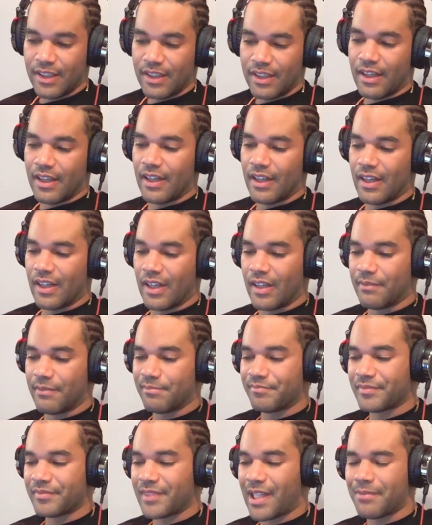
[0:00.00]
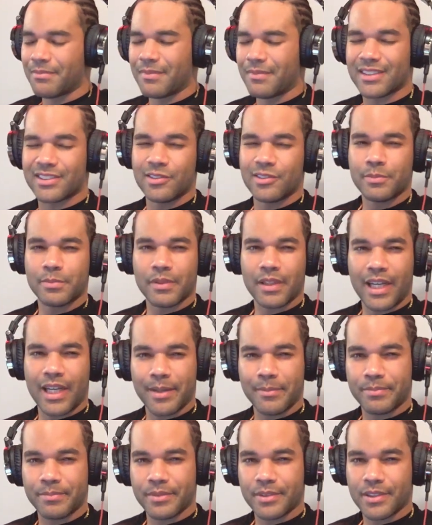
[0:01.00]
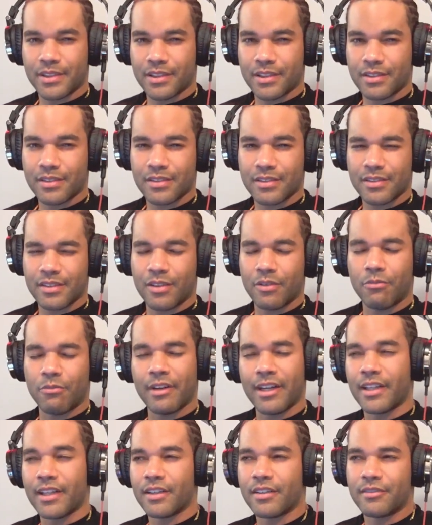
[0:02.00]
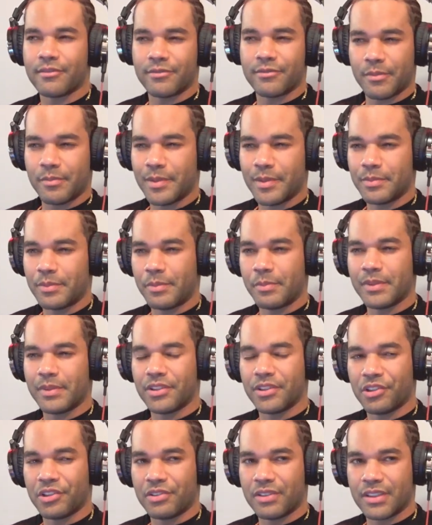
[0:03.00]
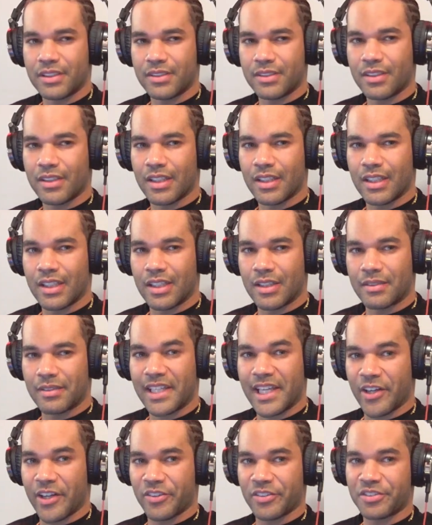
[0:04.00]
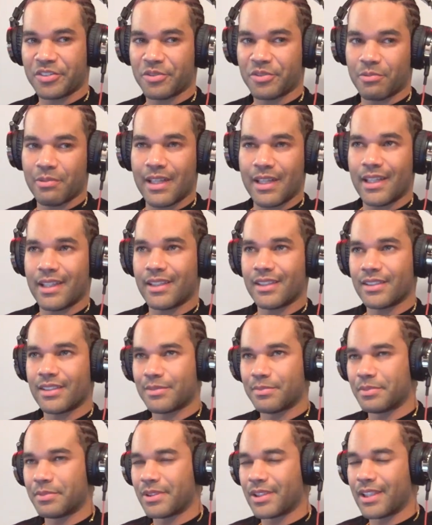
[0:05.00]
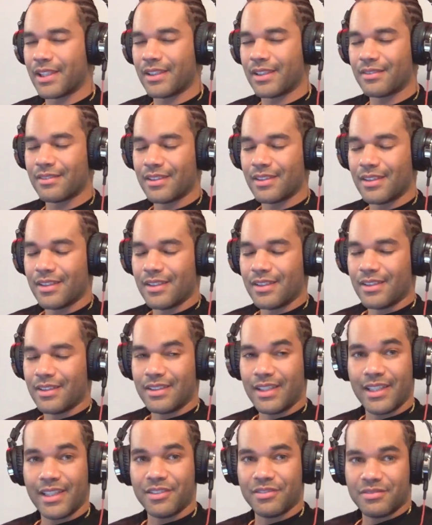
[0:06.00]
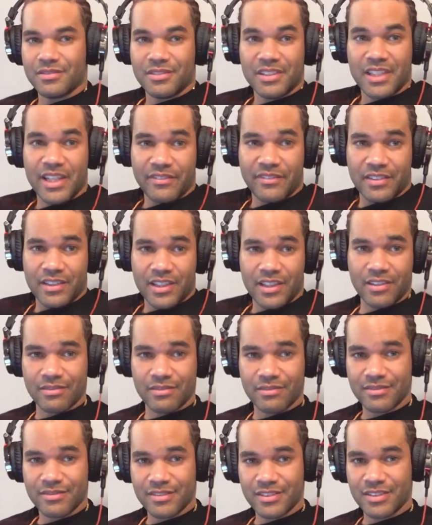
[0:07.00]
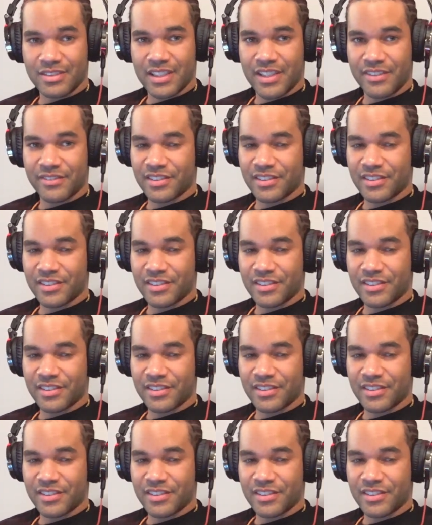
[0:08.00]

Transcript: I'm not super hyper aware of what people be doing, character wise, but yeah, you never know. You never